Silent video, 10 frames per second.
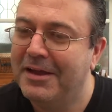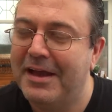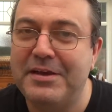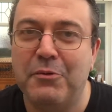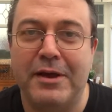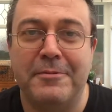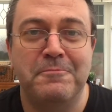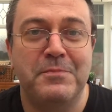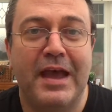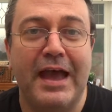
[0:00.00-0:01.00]
Anyway,
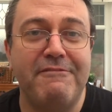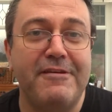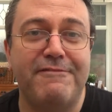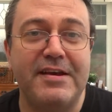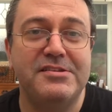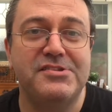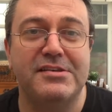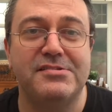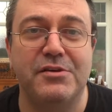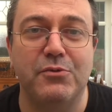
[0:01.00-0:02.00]
have a
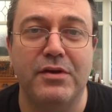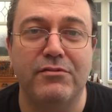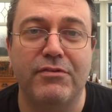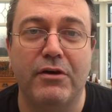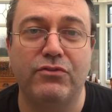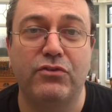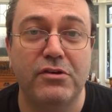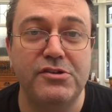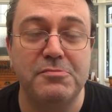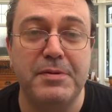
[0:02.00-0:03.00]
fantastic week, folks.
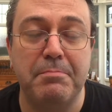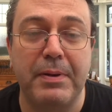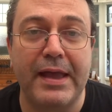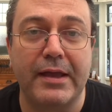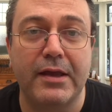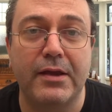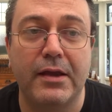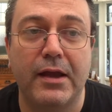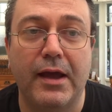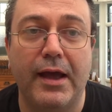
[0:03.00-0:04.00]
Good to be back
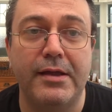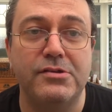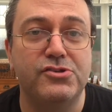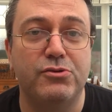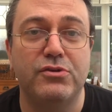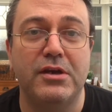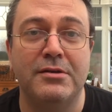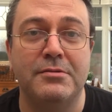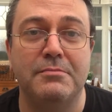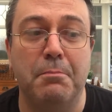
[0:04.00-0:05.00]
and
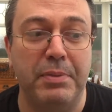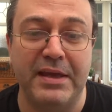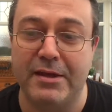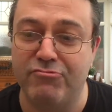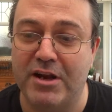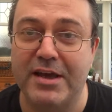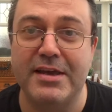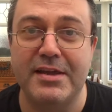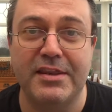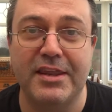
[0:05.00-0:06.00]
talking beer
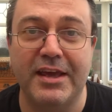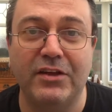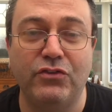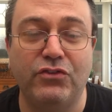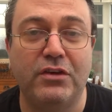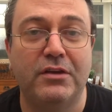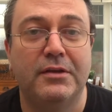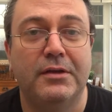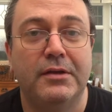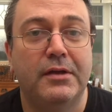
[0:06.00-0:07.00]
related things.
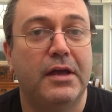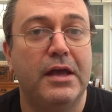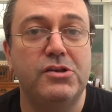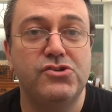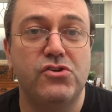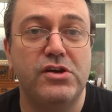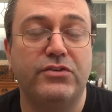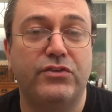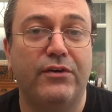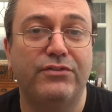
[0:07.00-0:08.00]
Enjoy
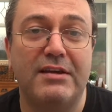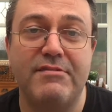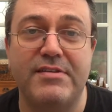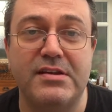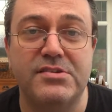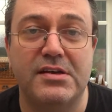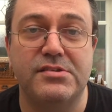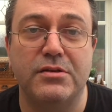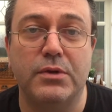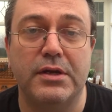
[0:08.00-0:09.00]
yourselves, have a
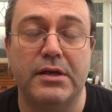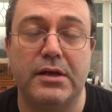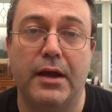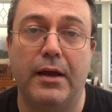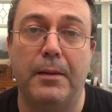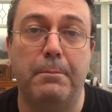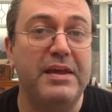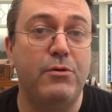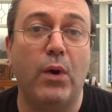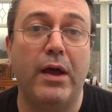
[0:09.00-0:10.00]
fantastic week,
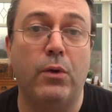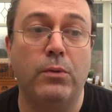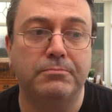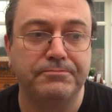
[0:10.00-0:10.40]
be well,